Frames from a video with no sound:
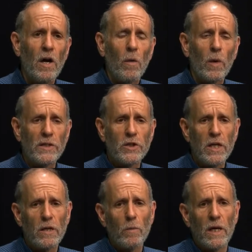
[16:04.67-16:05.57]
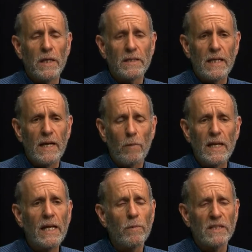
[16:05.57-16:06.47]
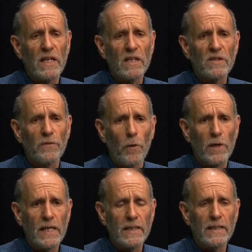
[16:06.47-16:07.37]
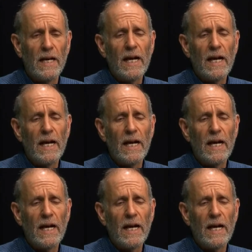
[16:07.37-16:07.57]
when she was in, when he was in his 40s,